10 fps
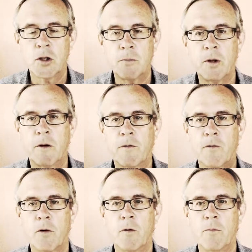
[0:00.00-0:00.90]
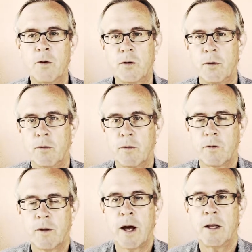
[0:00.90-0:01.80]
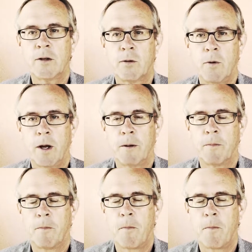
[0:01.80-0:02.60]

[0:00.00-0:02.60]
Simply affirm the truth. That is the way.